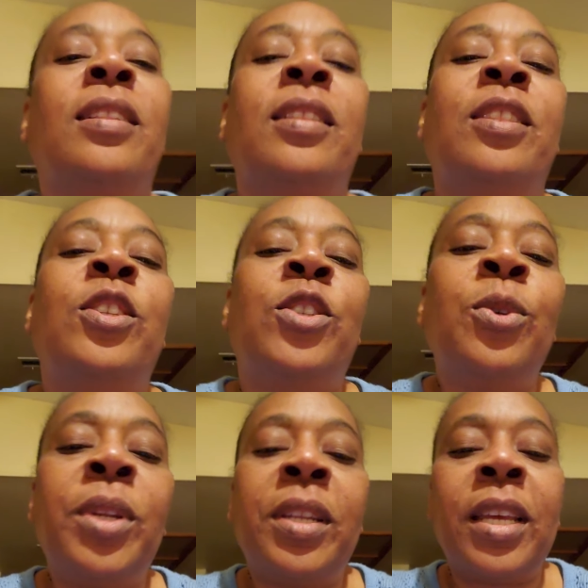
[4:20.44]

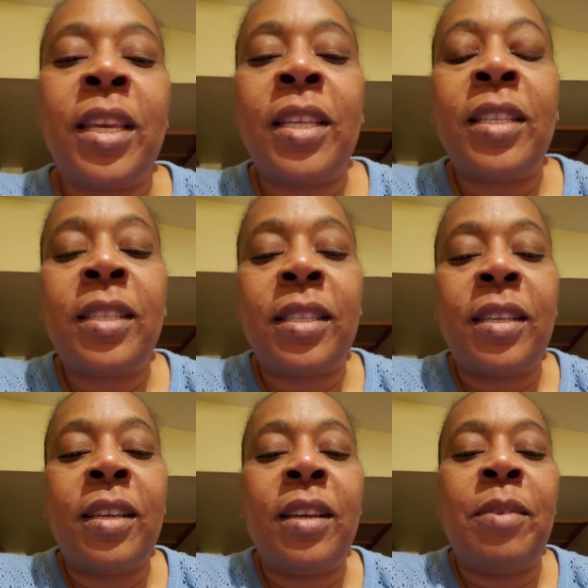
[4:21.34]
student is
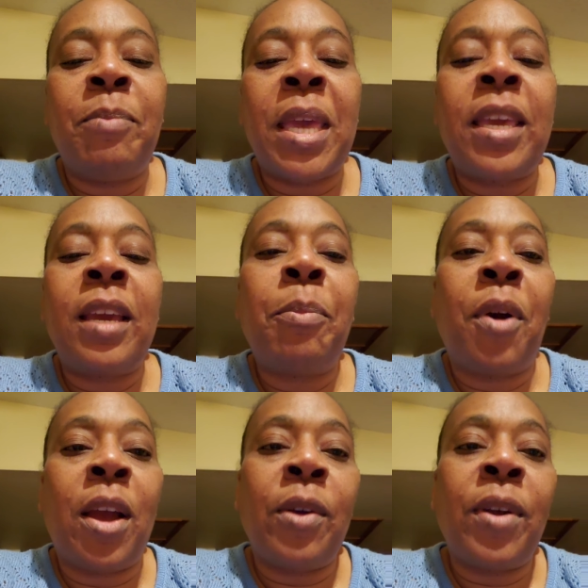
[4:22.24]
making a
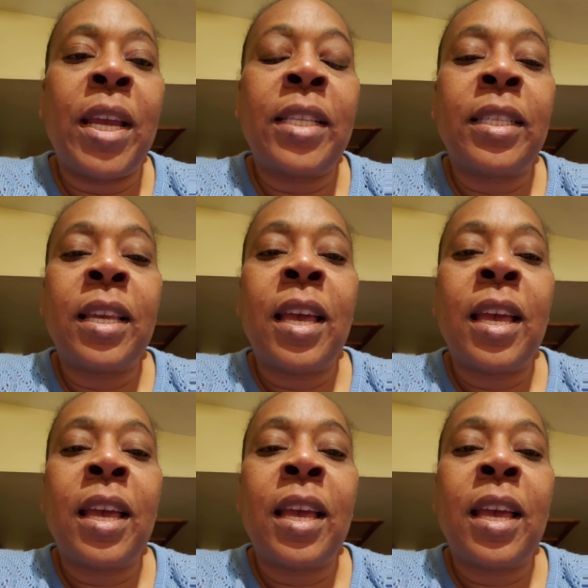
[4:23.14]
progress.